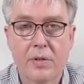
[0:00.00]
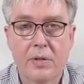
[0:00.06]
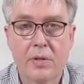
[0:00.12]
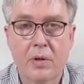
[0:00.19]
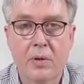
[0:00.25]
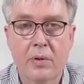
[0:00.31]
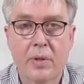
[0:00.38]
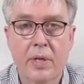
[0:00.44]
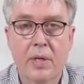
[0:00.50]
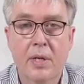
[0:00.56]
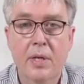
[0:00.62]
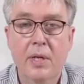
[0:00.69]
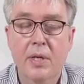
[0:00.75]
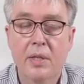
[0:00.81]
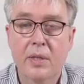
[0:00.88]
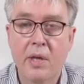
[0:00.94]
So
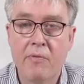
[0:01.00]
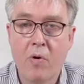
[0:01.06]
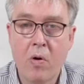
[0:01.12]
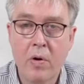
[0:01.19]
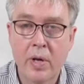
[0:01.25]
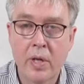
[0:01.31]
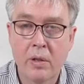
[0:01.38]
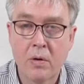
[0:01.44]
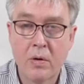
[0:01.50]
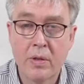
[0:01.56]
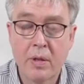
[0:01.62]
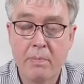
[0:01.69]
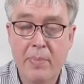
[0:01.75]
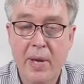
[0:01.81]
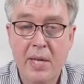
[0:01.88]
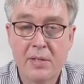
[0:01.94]
they've already learned the
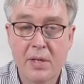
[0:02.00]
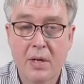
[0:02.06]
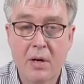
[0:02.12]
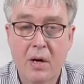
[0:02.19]
basic